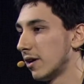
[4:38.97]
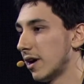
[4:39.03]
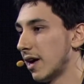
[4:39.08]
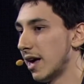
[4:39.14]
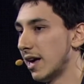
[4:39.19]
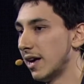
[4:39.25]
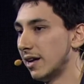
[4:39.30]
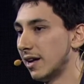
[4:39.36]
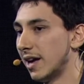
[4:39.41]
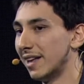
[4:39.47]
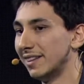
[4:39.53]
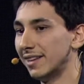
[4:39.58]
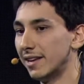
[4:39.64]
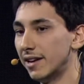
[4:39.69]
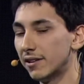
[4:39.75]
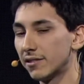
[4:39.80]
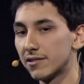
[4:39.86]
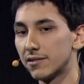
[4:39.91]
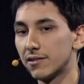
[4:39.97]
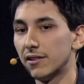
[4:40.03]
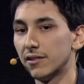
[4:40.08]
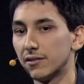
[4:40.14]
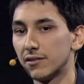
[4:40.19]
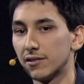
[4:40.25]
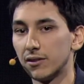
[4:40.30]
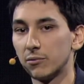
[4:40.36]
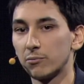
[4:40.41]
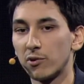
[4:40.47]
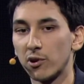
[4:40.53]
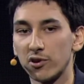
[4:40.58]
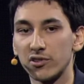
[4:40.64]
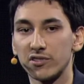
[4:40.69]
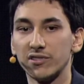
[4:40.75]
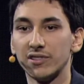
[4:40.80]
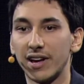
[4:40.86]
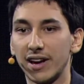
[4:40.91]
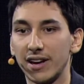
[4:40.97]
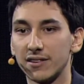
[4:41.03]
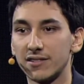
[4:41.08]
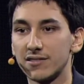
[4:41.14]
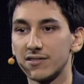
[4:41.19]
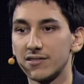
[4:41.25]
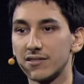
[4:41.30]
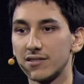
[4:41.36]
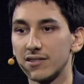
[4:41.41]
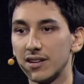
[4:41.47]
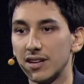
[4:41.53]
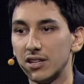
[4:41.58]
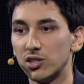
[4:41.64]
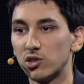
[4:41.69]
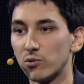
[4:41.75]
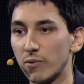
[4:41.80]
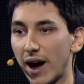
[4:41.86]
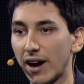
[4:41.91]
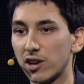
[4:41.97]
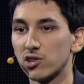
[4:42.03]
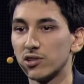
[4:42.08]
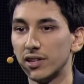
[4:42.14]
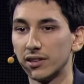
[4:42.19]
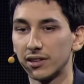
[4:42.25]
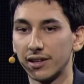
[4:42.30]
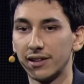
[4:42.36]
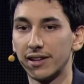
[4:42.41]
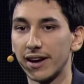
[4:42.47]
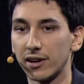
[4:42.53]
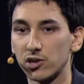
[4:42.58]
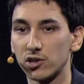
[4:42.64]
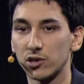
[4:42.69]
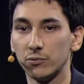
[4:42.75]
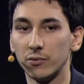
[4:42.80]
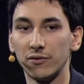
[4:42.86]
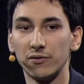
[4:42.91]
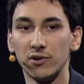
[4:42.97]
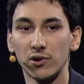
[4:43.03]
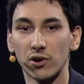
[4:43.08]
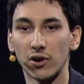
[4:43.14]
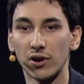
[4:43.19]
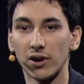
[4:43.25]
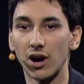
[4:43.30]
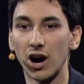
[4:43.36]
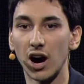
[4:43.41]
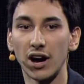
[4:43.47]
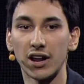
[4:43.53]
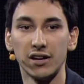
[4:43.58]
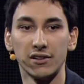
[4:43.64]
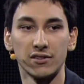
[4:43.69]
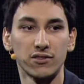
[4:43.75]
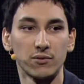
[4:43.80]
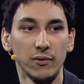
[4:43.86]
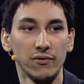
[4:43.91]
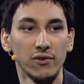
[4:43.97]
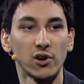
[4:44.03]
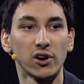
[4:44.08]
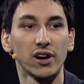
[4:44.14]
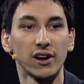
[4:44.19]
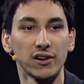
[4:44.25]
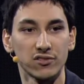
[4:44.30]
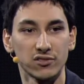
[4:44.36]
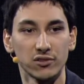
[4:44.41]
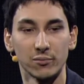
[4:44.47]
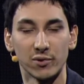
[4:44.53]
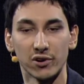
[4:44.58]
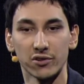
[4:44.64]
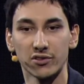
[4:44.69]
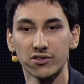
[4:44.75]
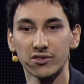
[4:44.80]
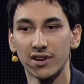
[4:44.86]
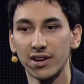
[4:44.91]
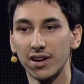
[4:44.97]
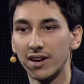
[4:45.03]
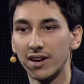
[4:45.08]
an instant and personalized interaction and connection with your audience, with your customers.